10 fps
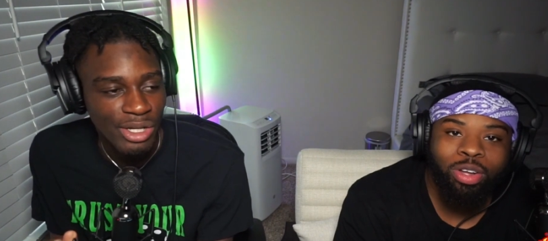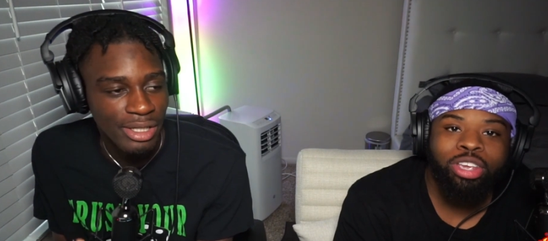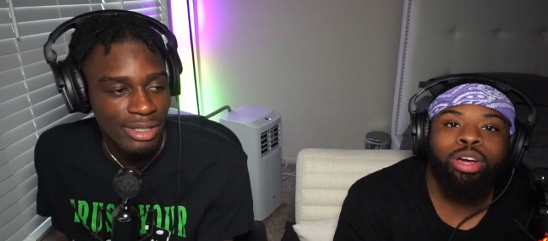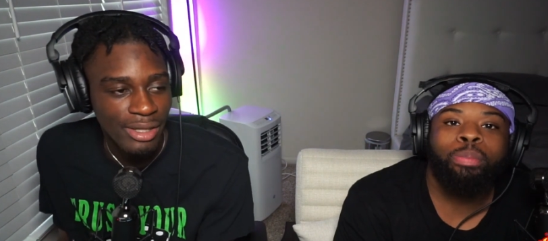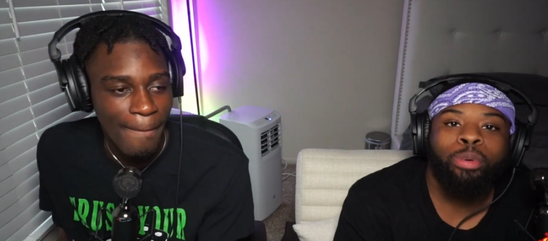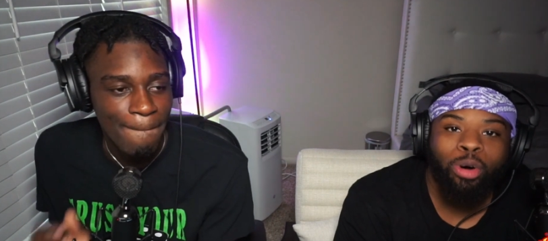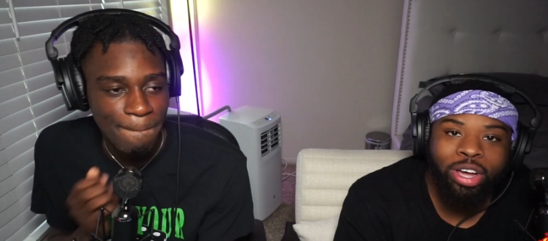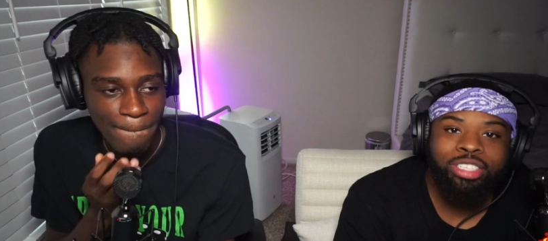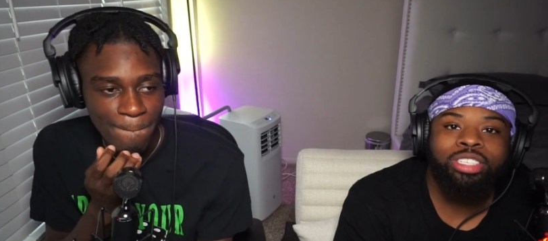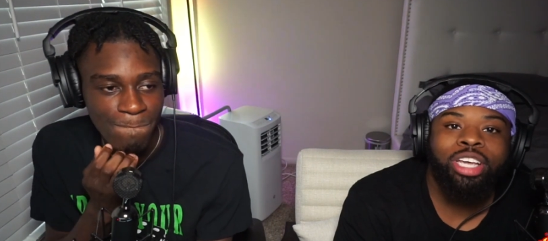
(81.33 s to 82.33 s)
Speaker 1: it. Your boy's
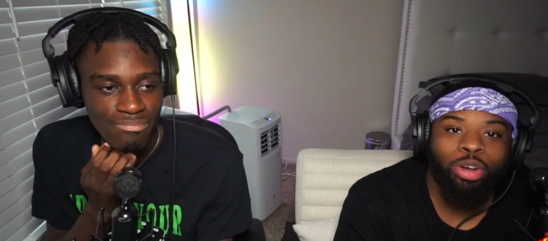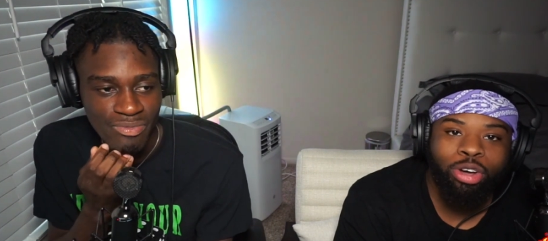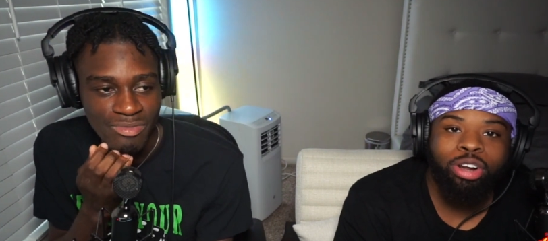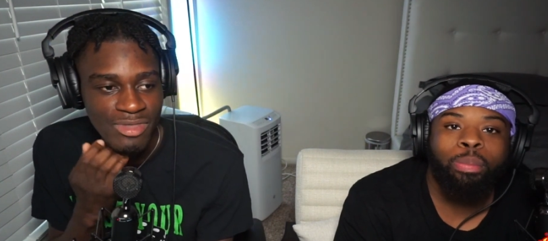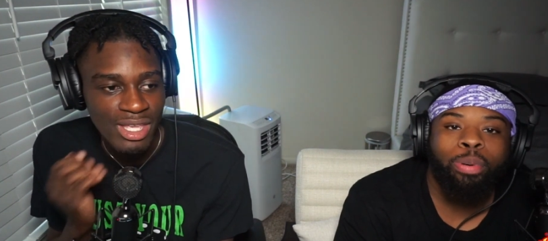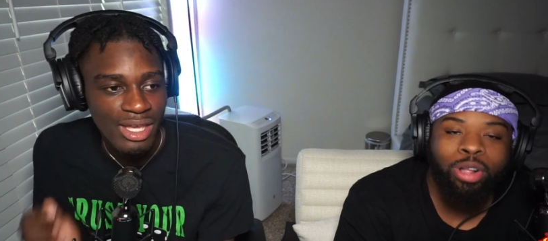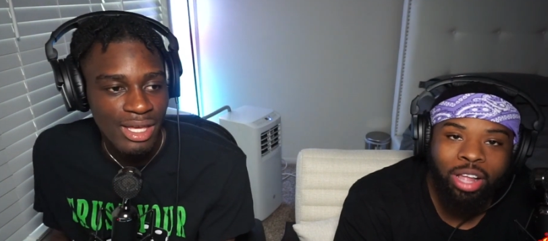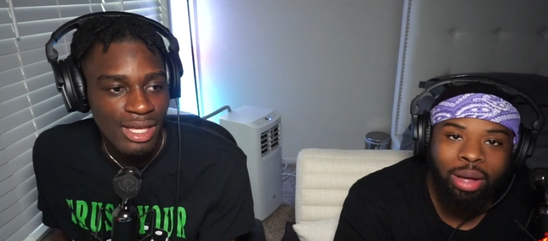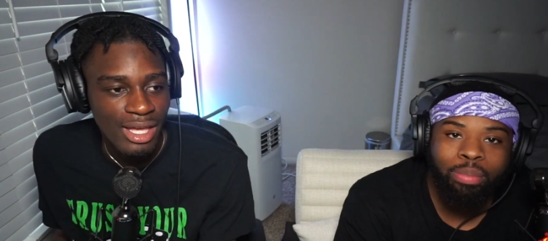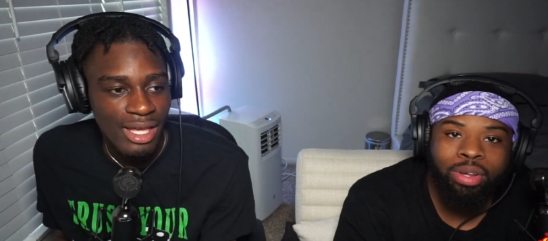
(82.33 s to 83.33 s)
still gonna pull
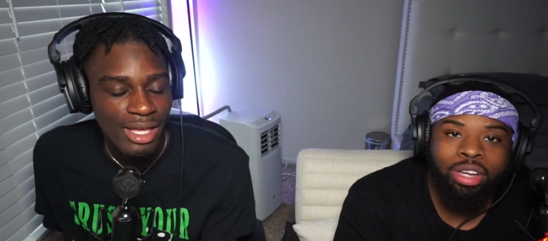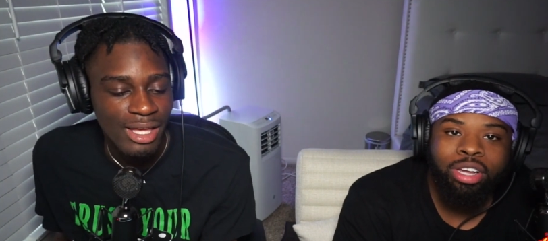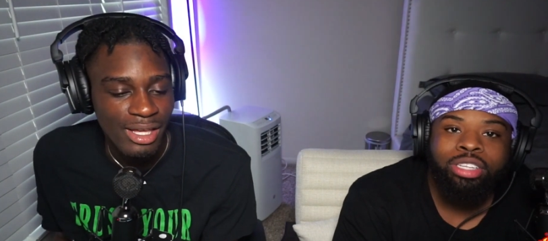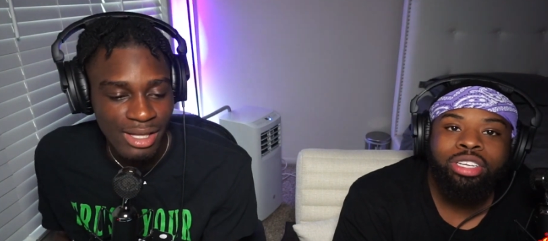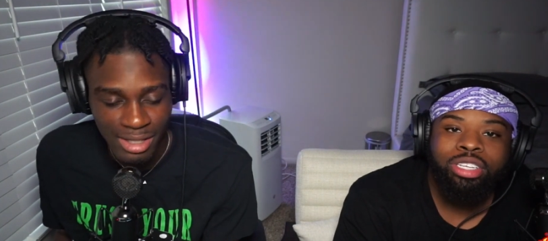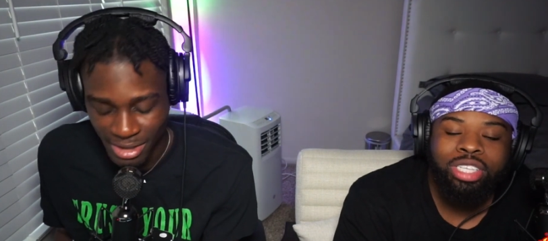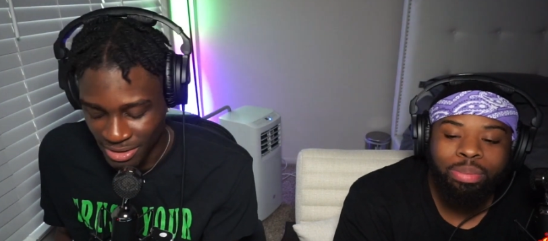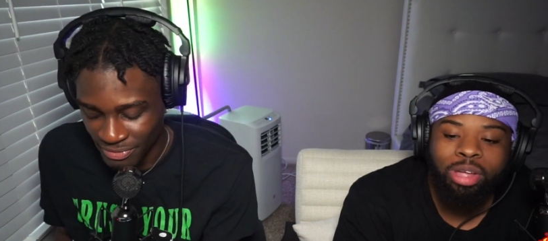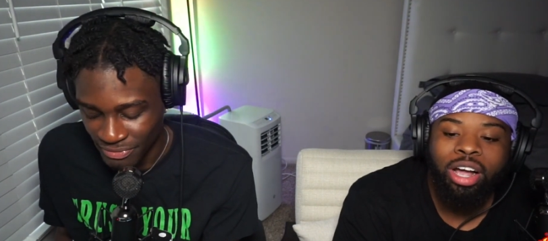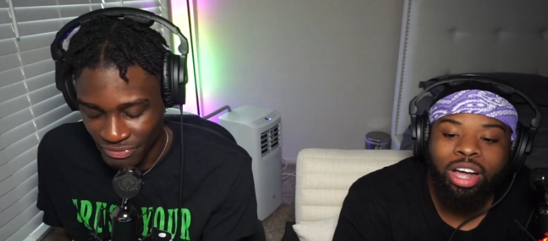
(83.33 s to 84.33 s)
up to the
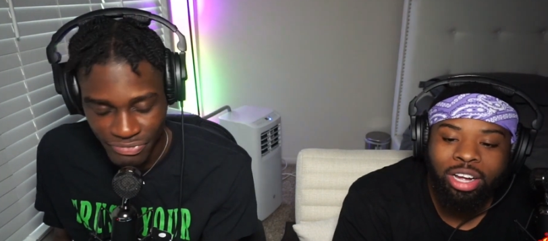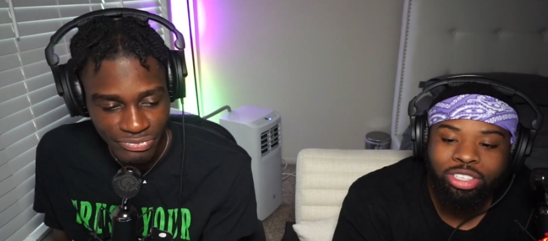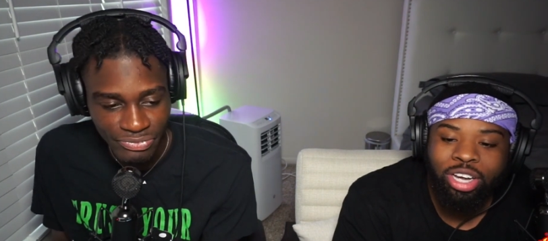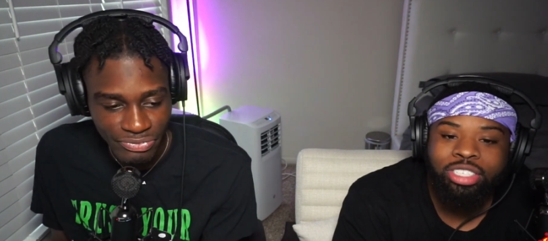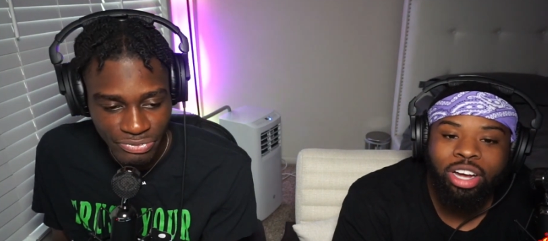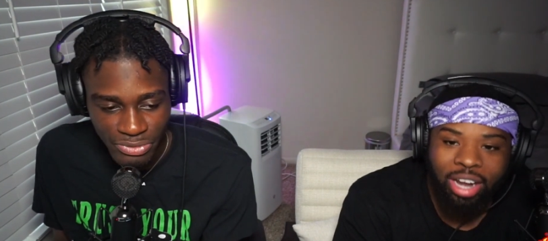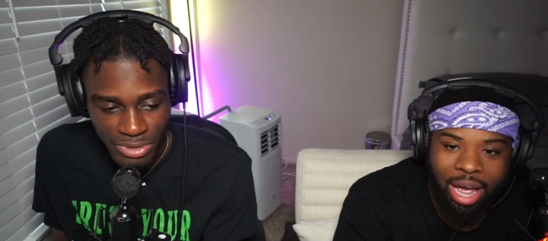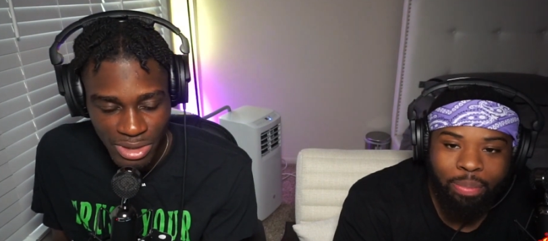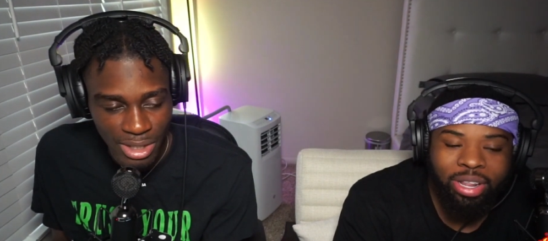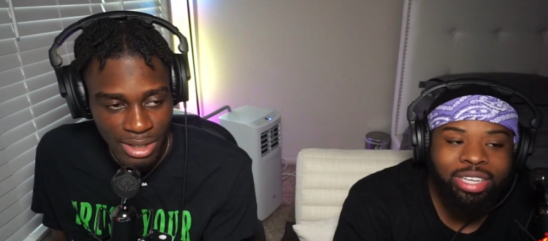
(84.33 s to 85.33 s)
Slipknot concert. It's gonna
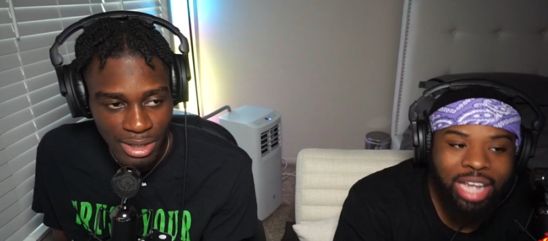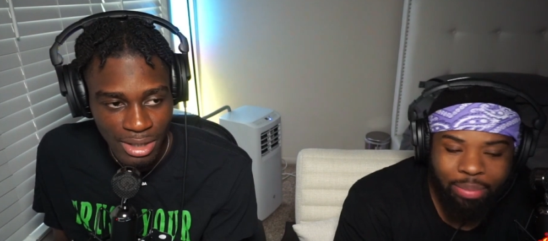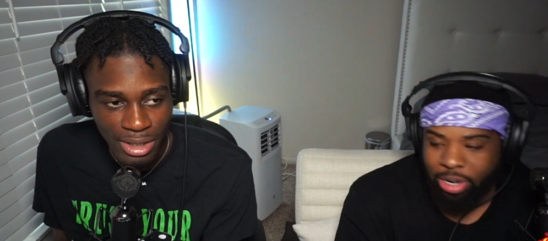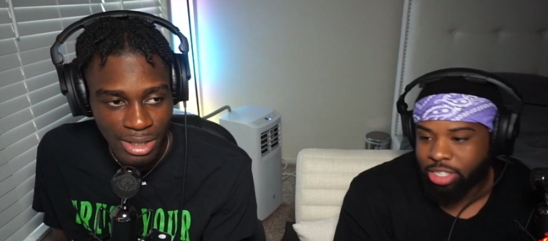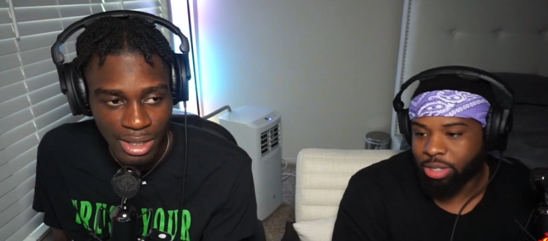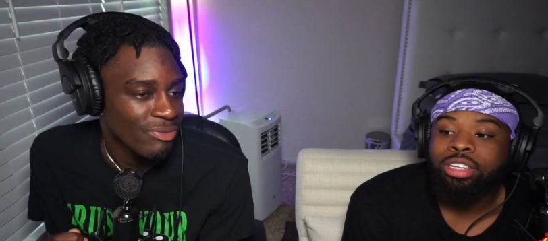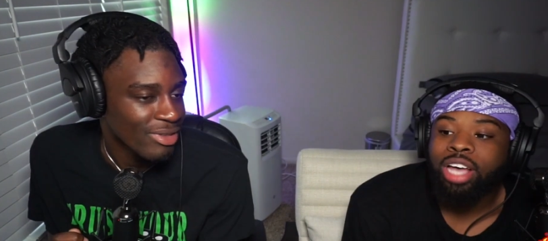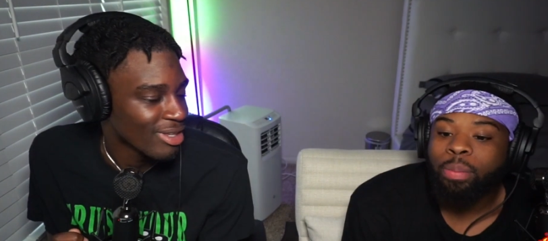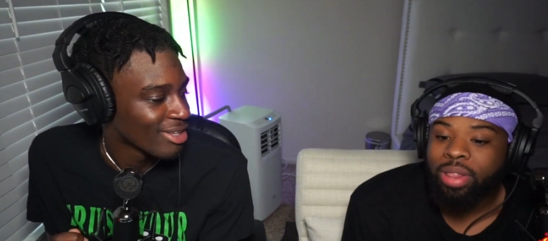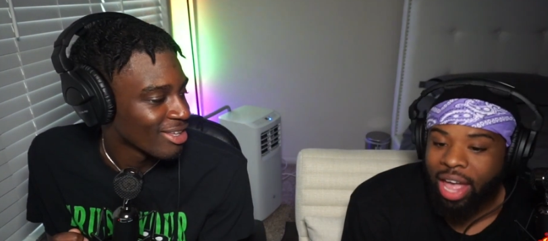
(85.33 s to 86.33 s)
happen. That's happening too.
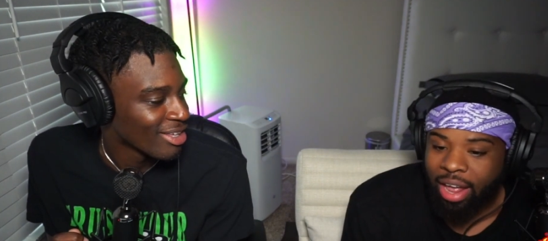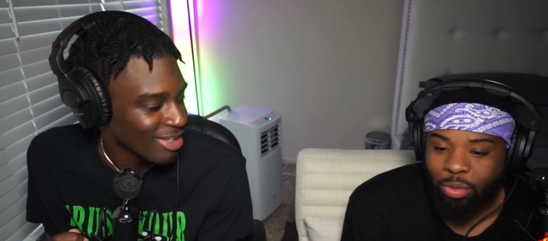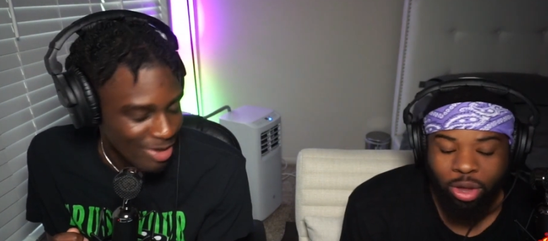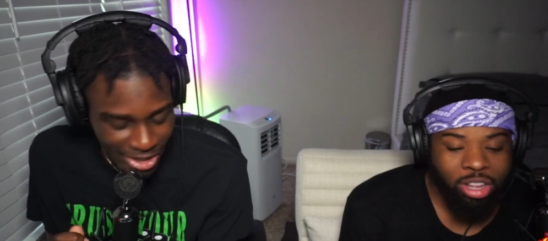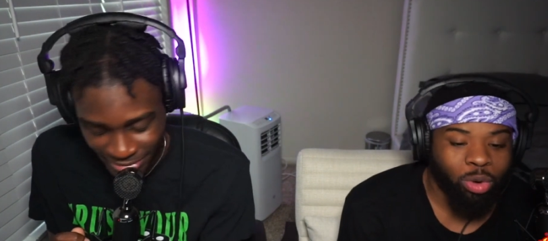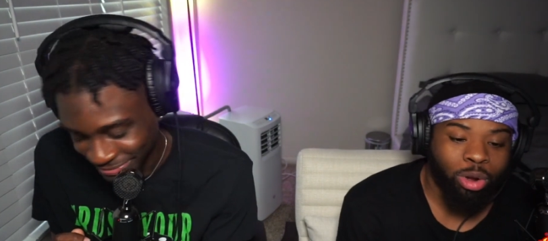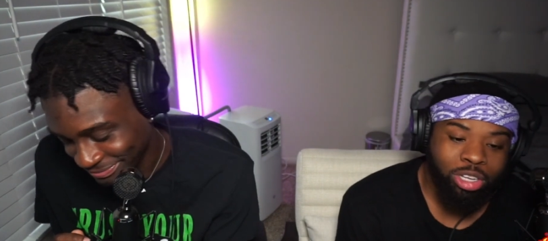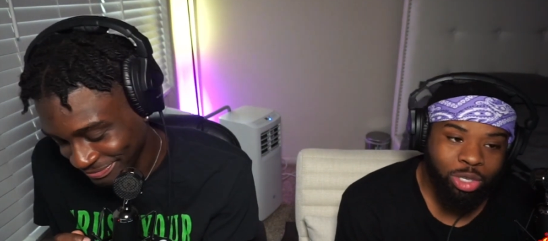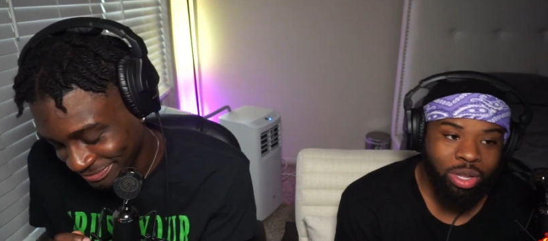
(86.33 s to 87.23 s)
Top of that, you're on the road to a